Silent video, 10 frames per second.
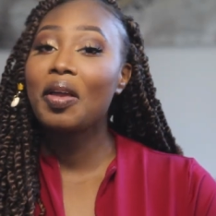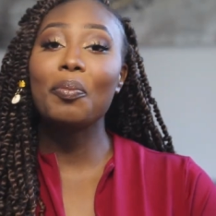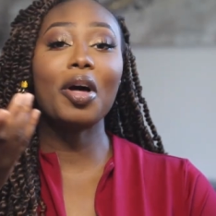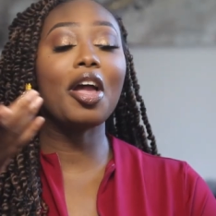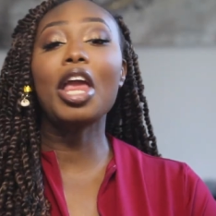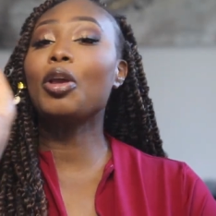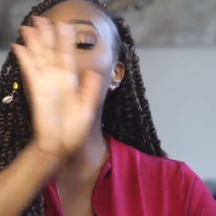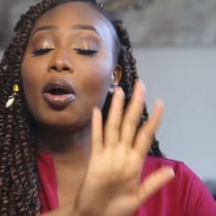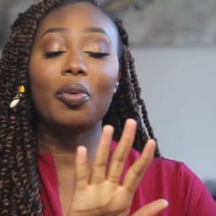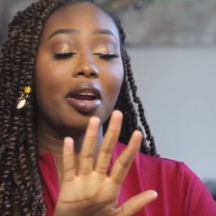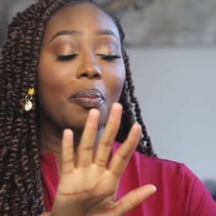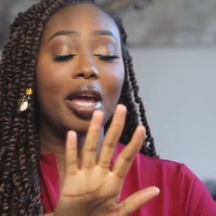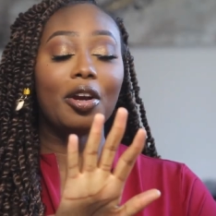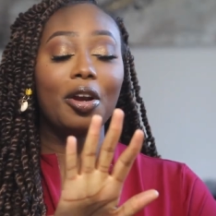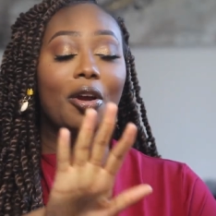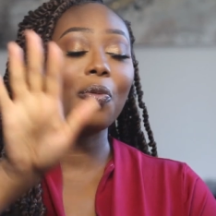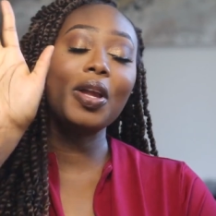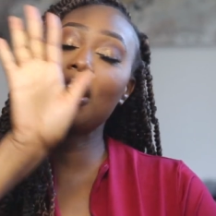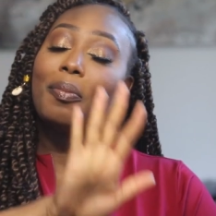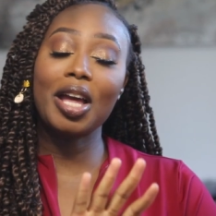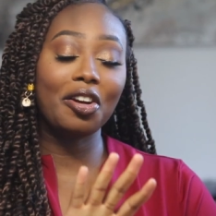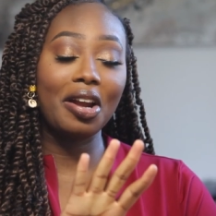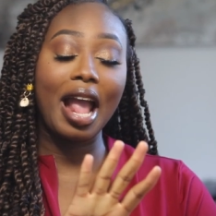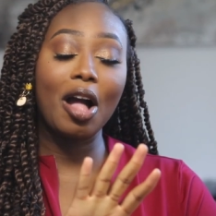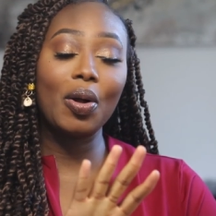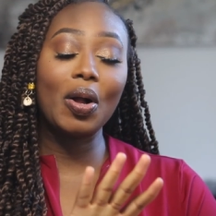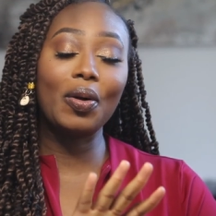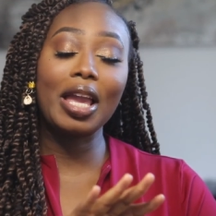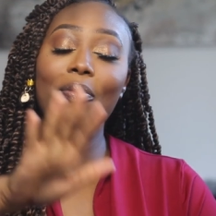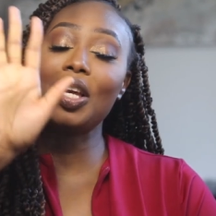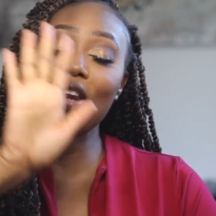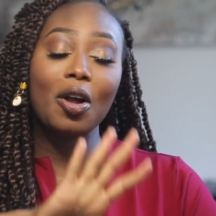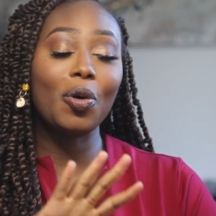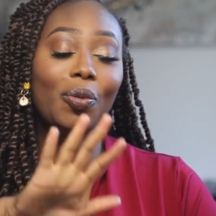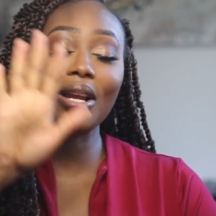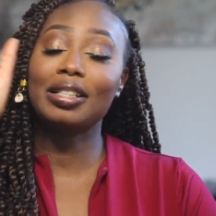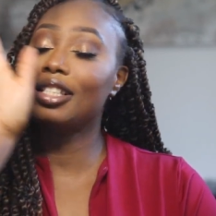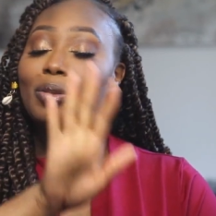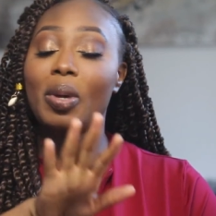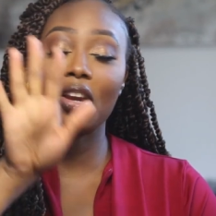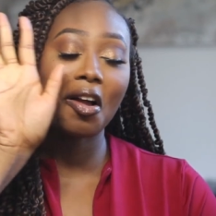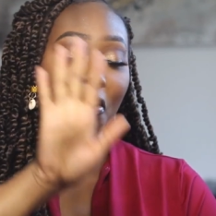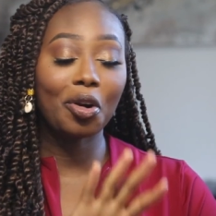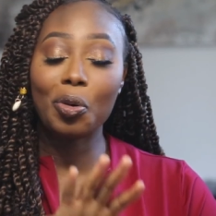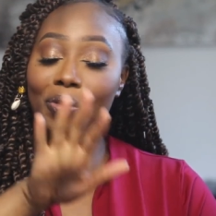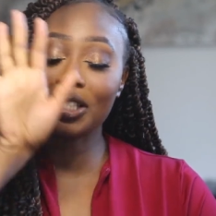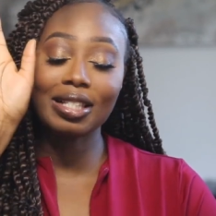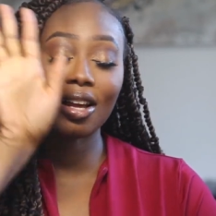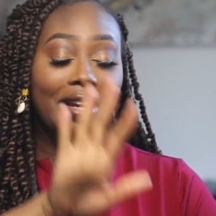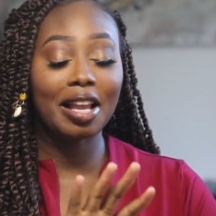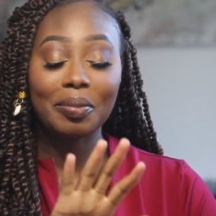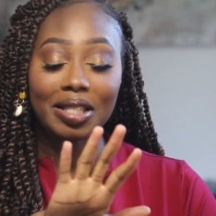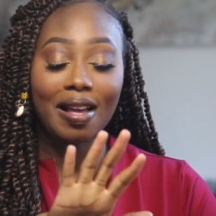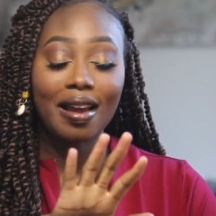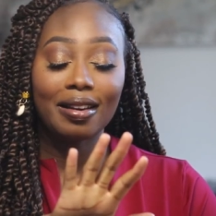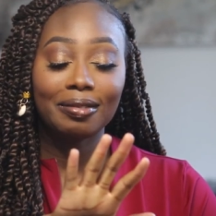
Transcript: but you know, we are better. We are better now. Okay, we know not to spend all our coins on Amazon.